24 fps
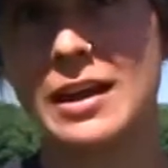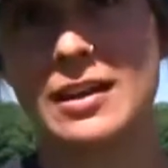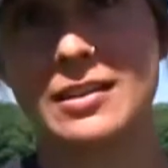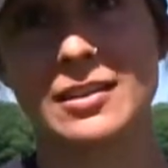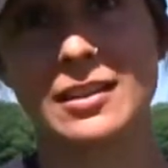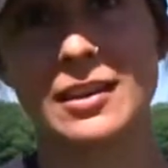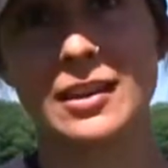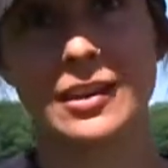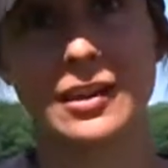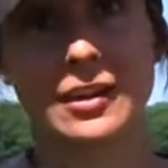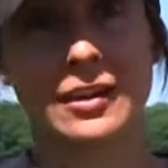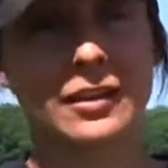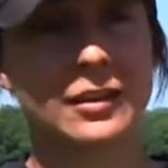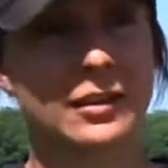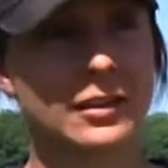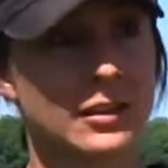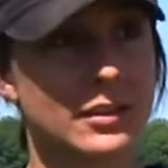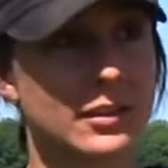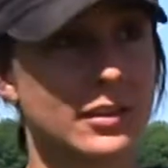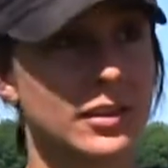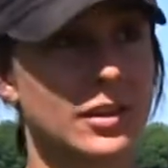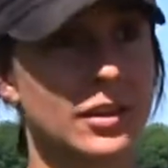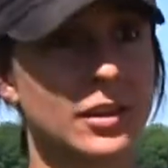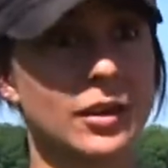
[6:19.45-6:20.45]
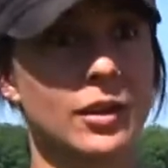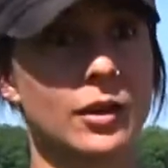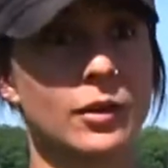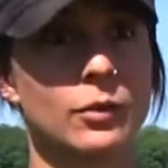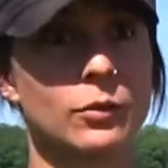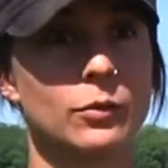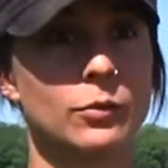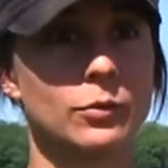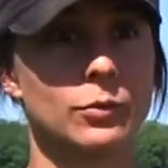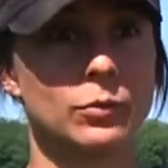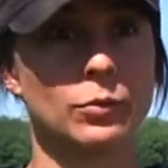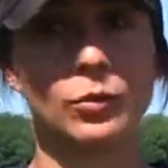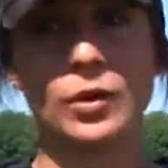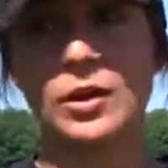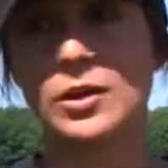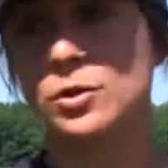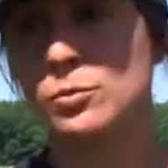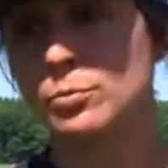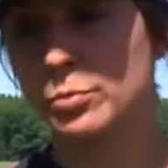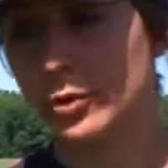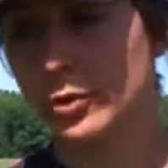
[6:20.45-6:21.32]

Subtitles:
I think. You know, what you